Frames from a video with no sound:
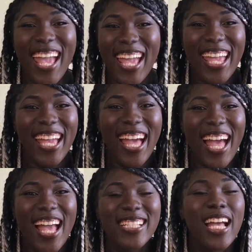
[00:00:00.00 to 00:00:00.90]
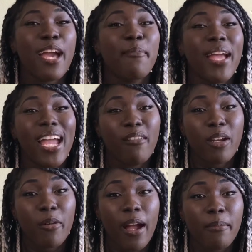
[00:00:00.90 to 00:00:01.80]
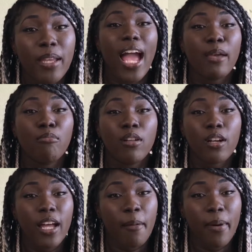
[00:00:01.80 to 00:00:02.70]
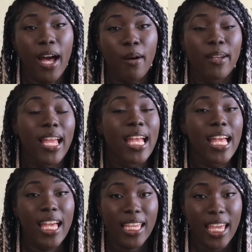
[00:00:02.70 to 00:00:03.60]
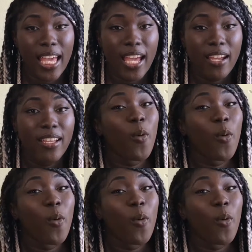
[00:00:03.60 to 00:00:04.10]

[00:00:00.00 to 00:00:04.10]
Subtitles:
Hey guys, I'm Harry Rami. I blog about hair care.